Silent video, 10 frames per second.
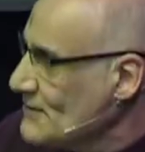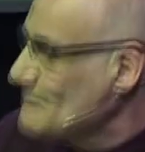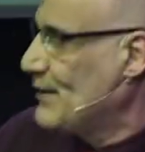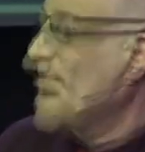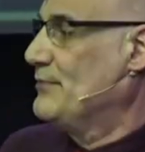
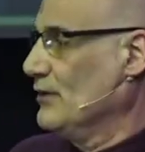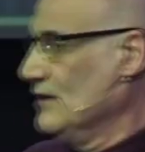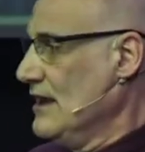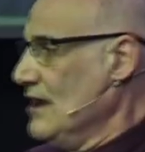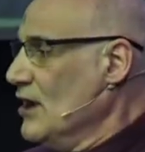people
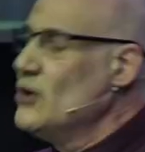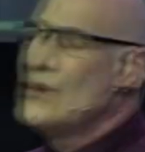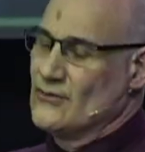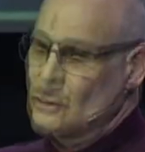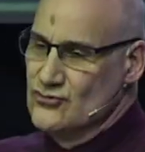who
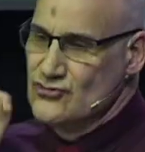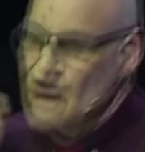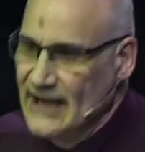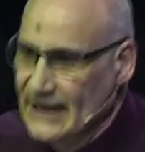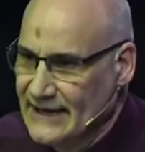are
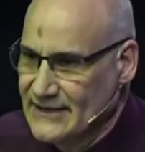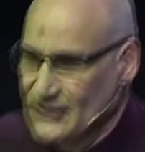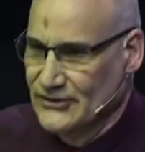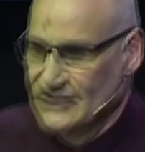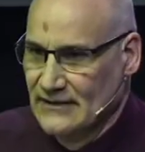really
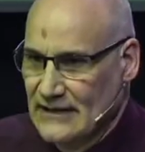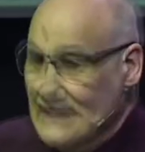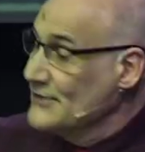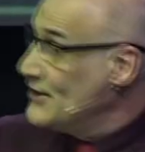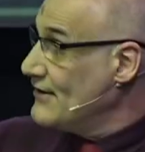good.
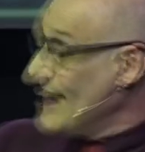There are